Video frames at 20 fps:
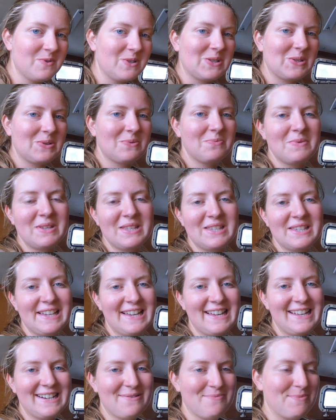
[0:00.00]
It's a bit
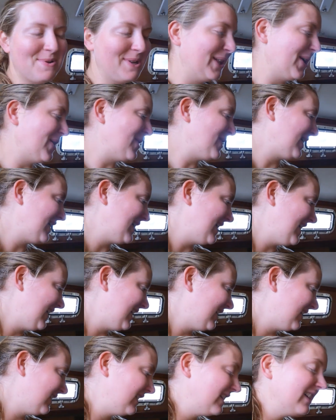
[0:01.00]
sad, I'm alone
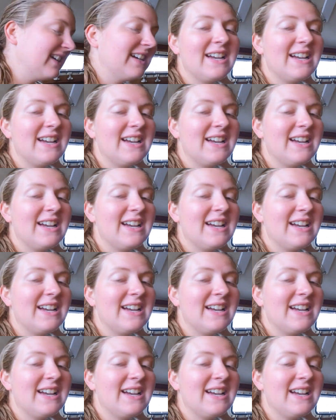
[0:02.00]
again.